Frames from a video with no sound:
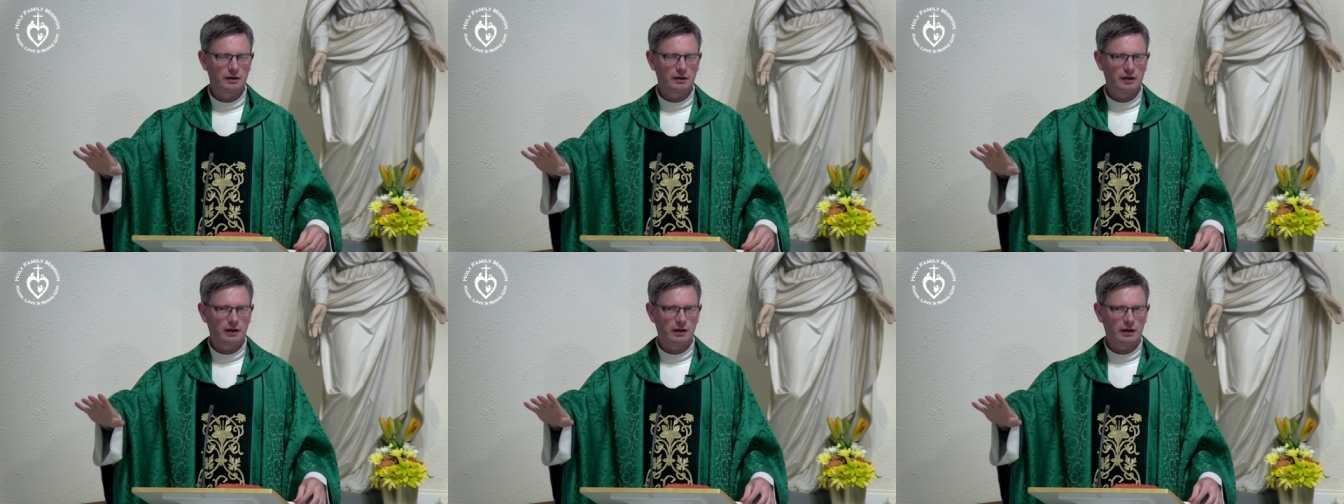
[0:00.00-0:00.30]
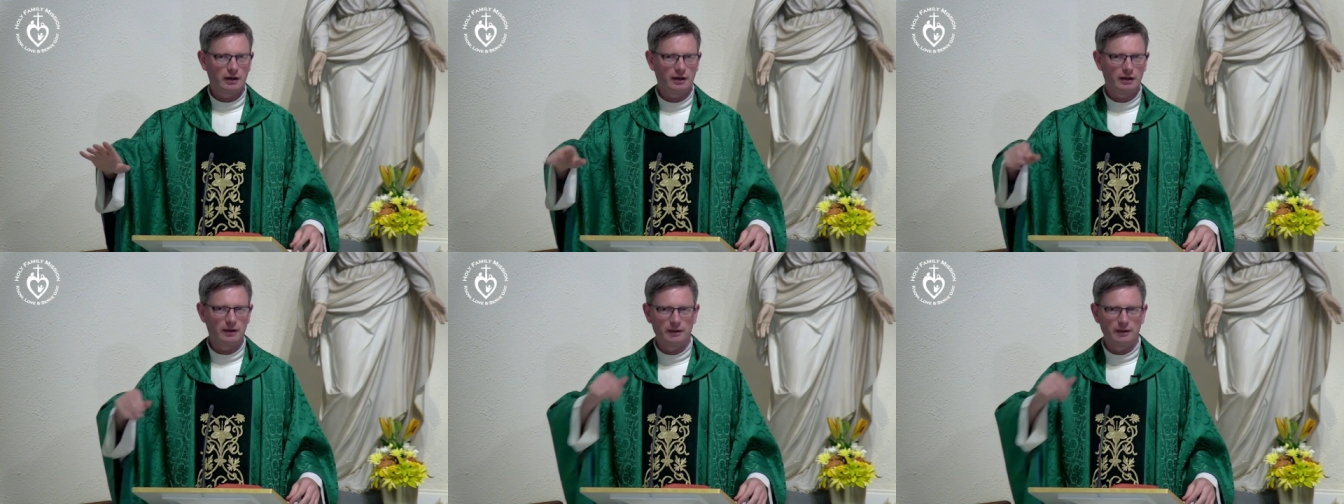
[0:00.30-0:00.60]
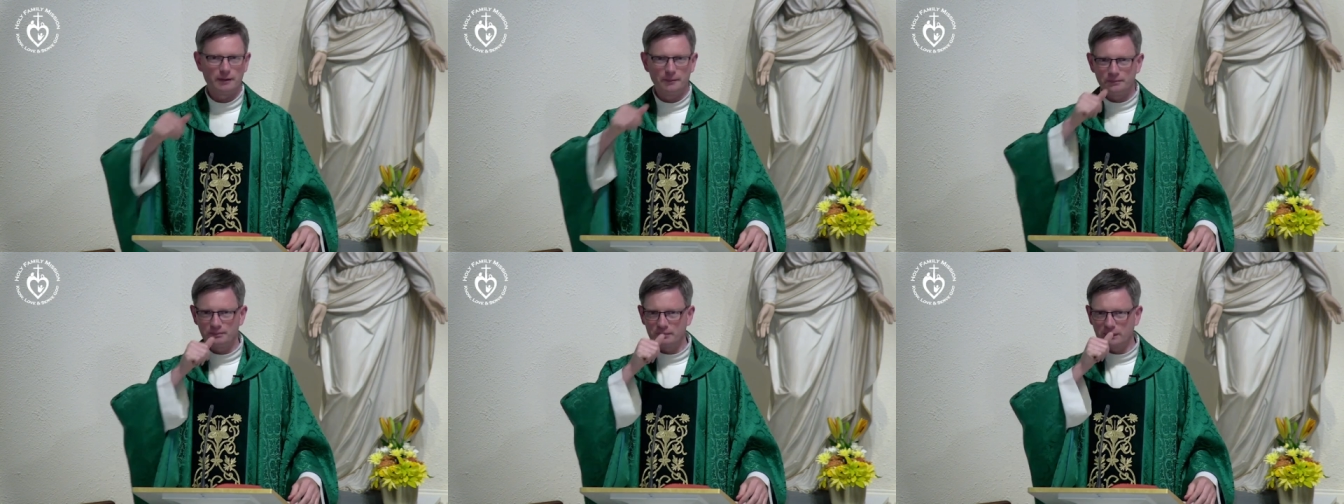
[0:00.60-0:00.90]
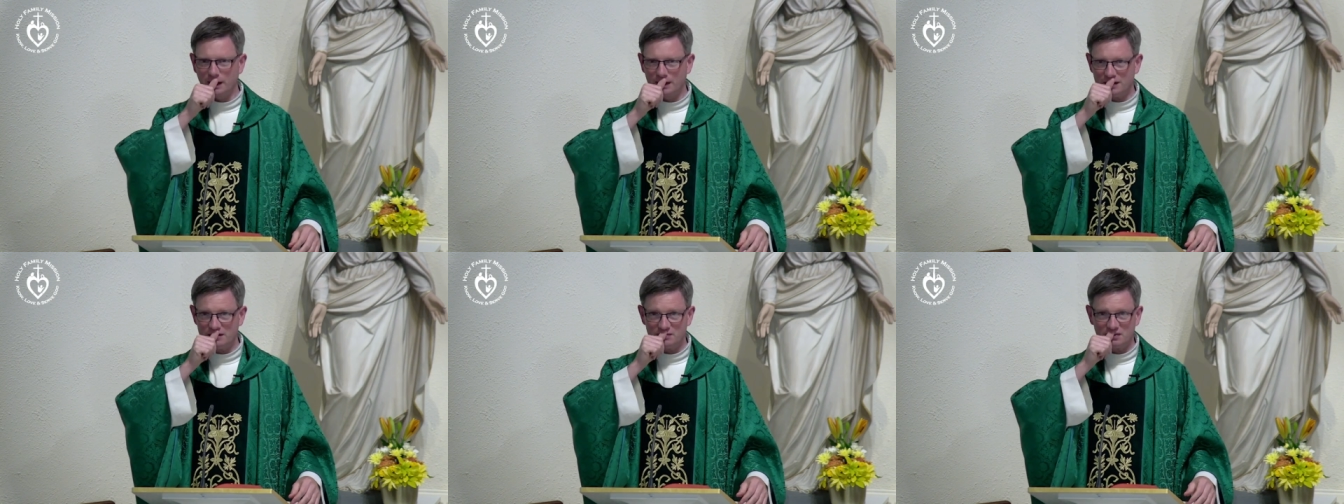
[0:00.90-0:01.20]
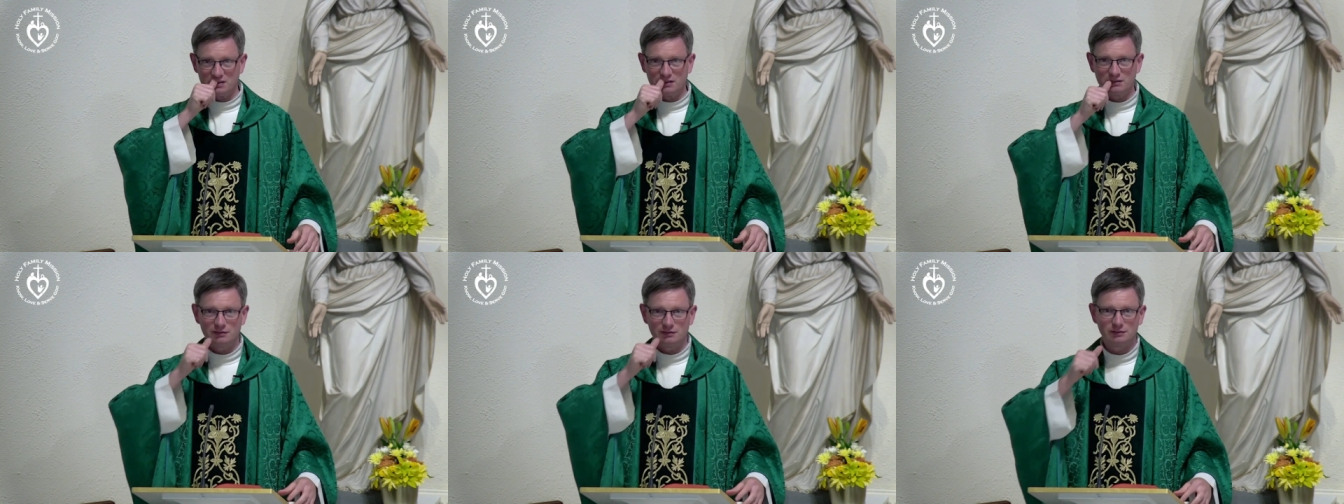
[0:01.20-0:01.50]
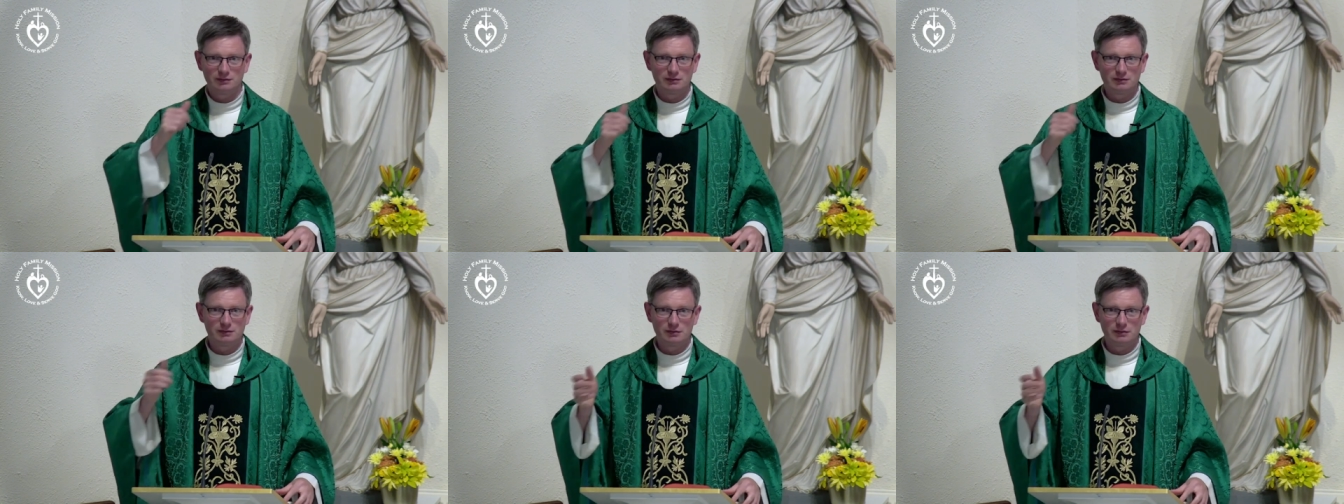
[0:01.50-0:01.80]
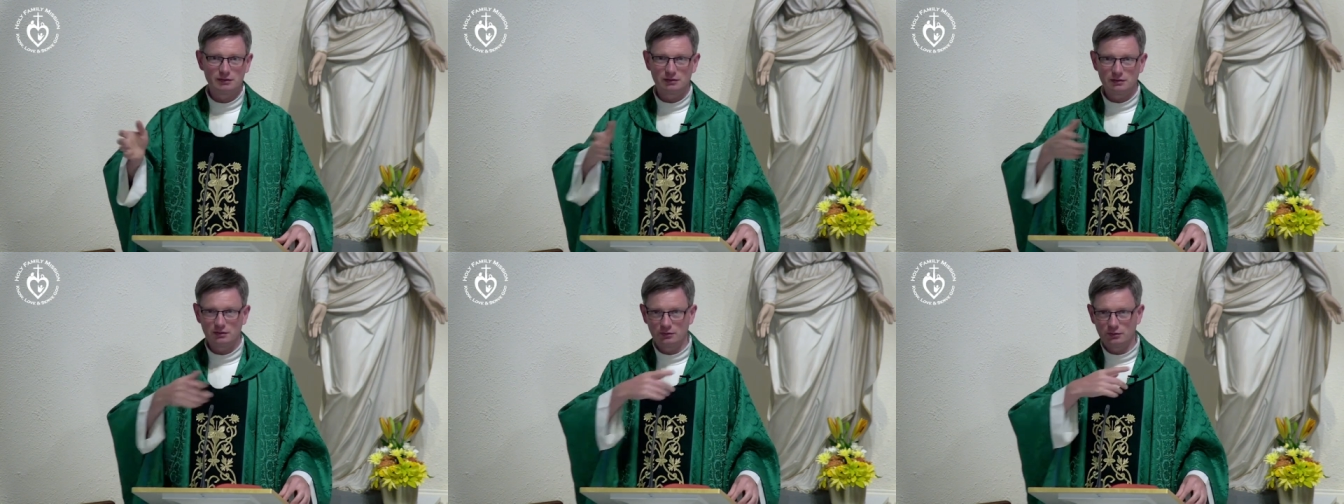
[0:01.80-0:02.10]
Um, and even
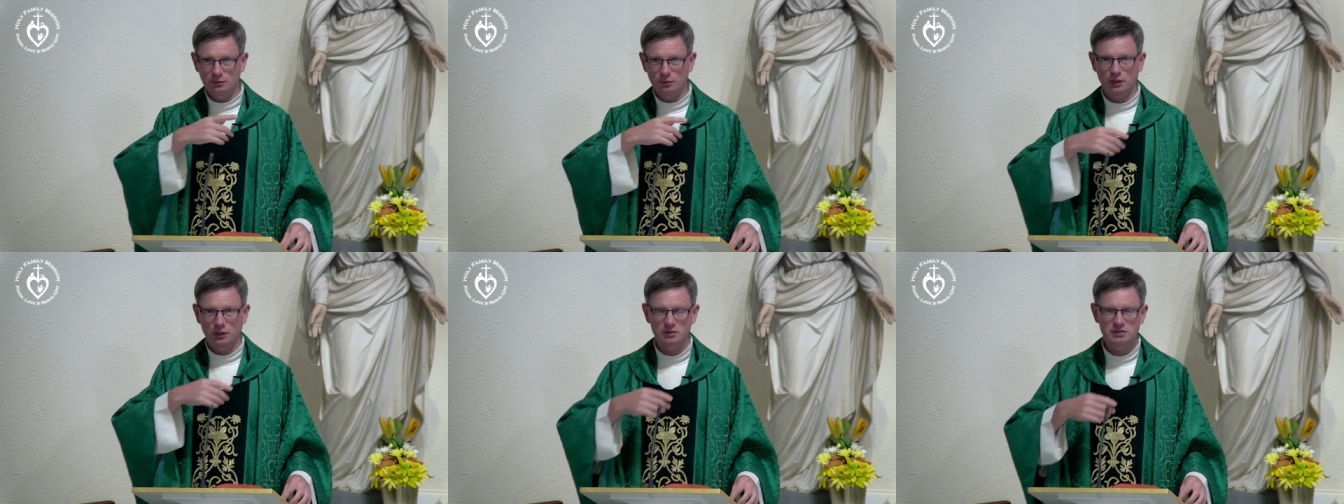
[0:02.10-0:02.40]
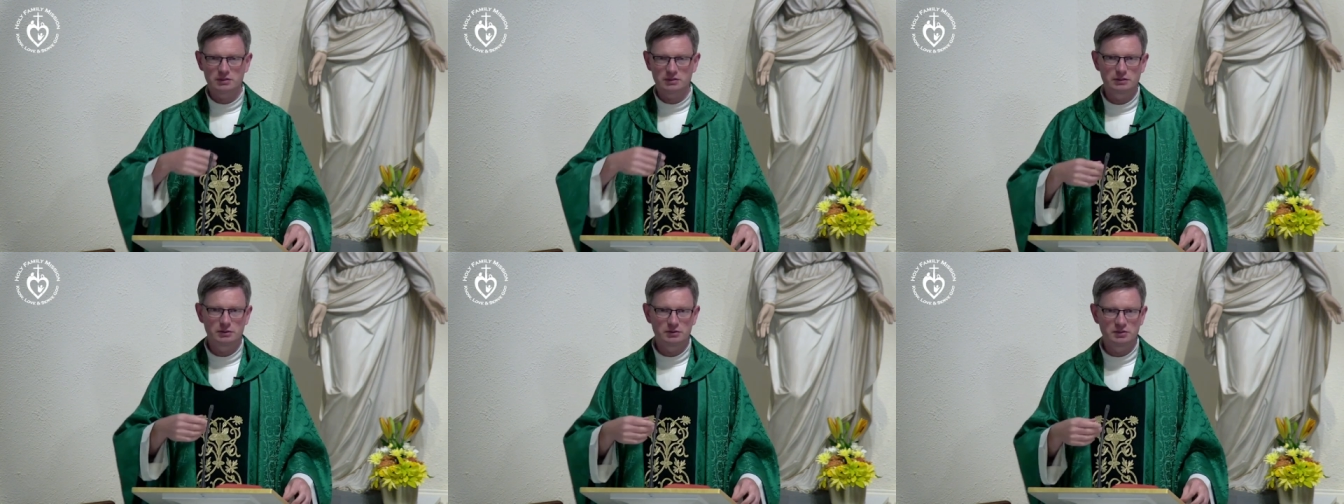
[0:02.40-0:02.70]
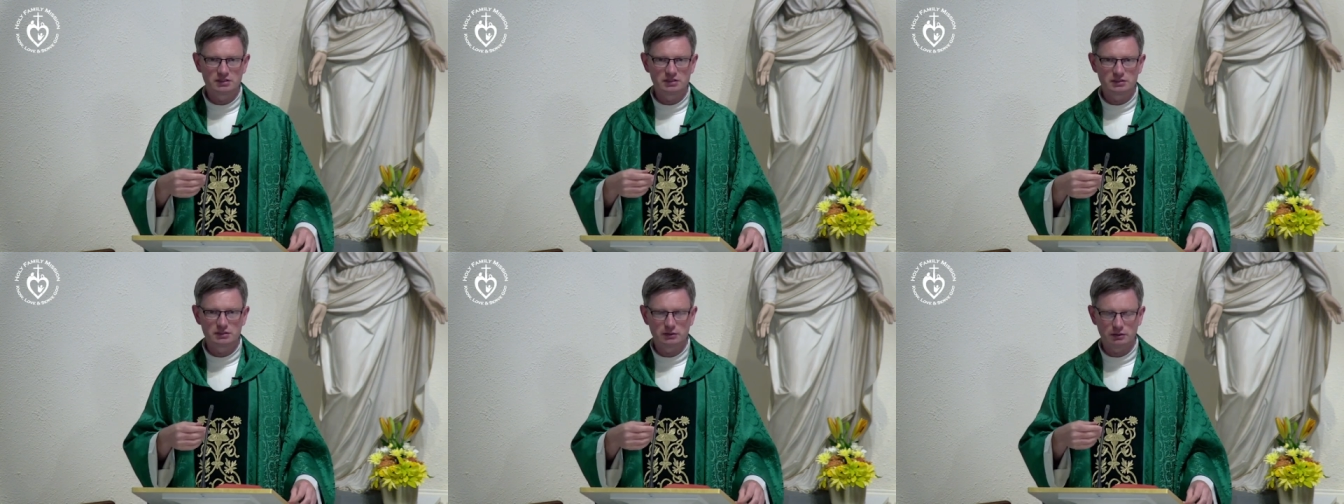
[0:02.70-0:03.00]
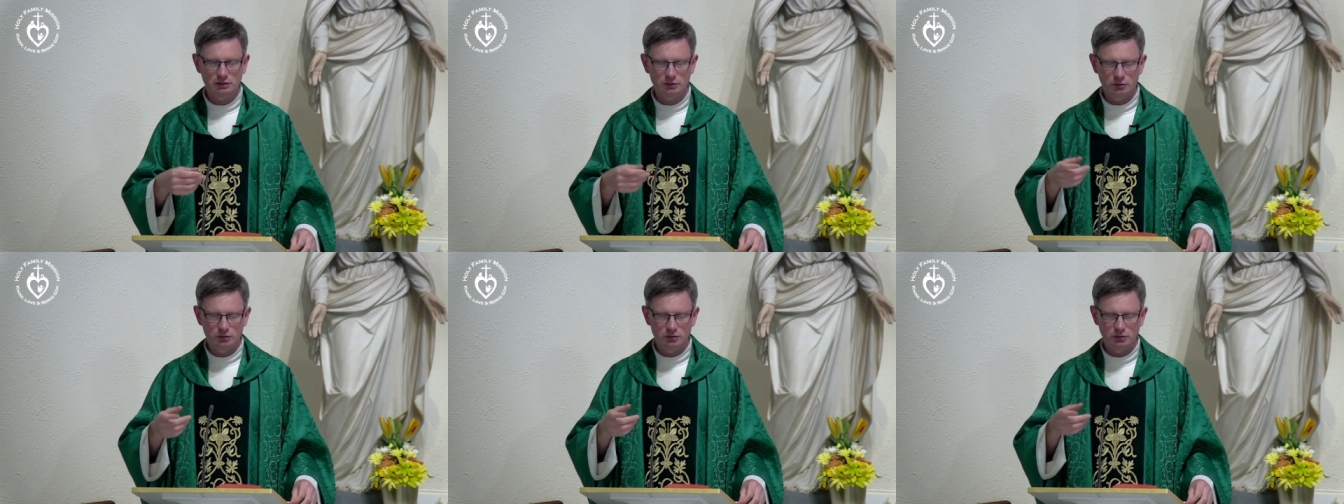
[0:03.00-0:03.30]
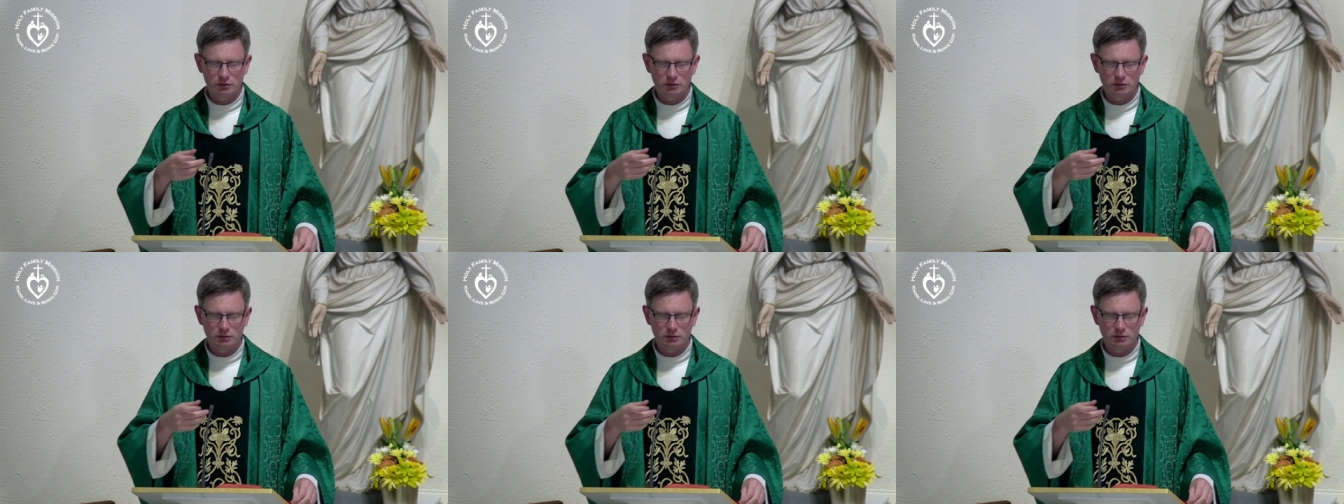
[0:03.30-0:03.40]
when I was in U C C,